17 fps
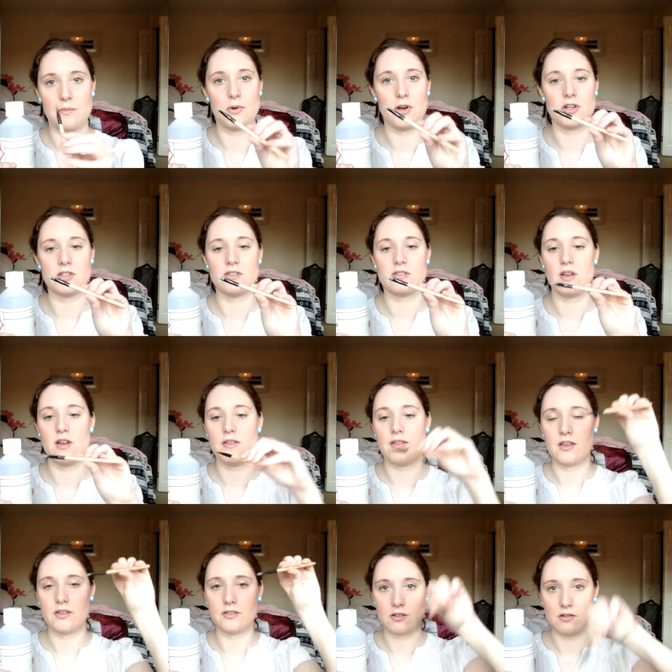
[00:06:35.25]
brushes like
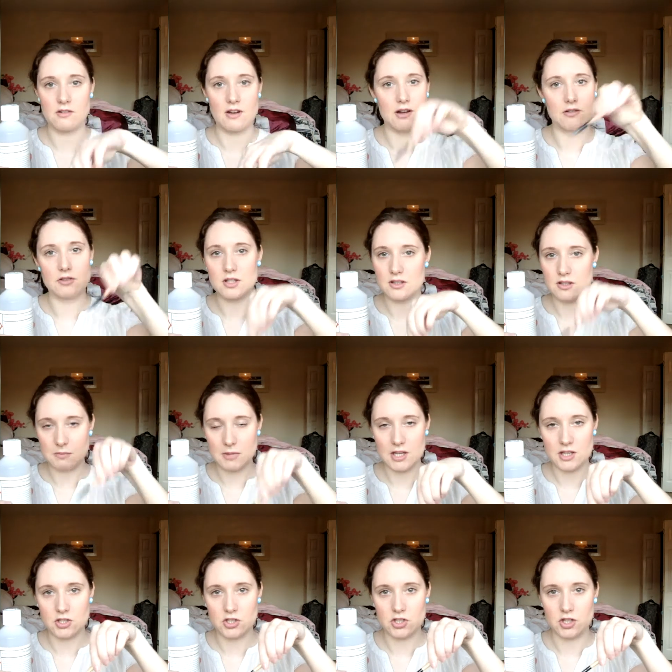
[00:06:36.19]
this around in the
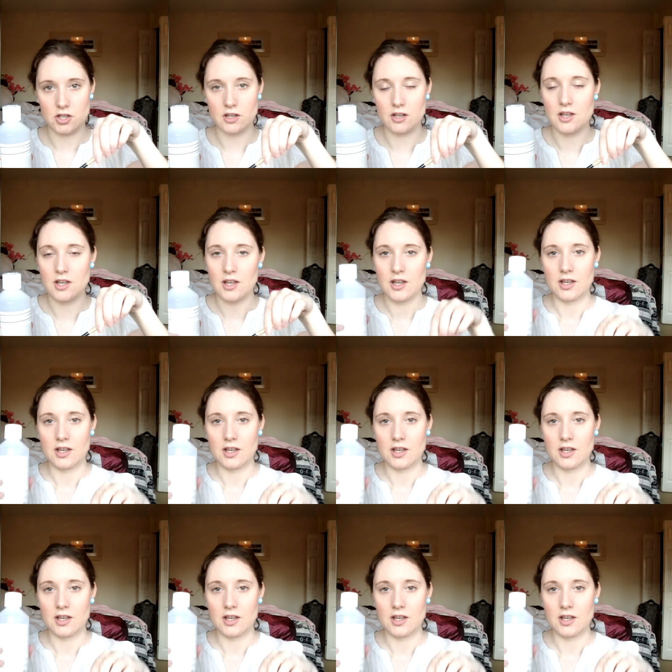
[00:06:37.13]
mixture,